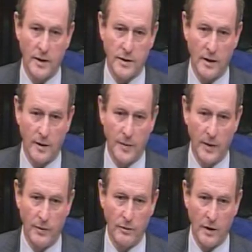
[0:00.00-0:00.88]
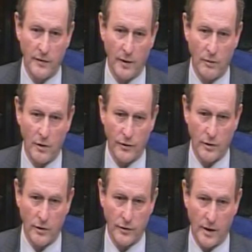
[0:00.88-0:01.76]
said that people would have their water
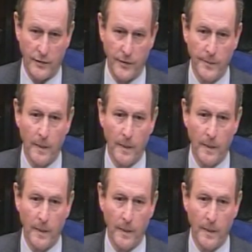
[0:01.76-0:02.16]
cut off.